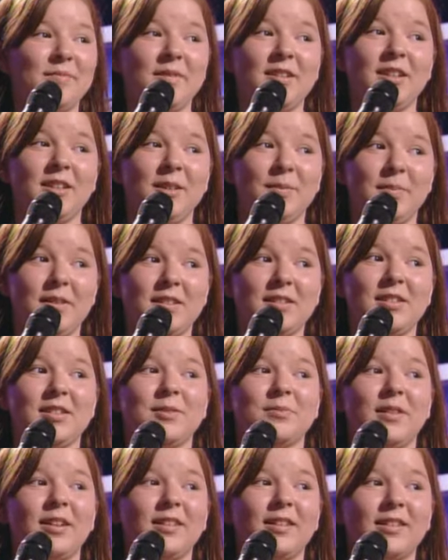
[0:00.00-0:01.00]
been in the
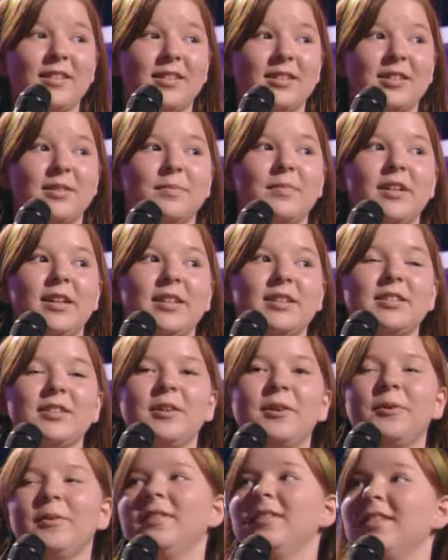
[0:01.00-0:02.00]
business way longer than me, so.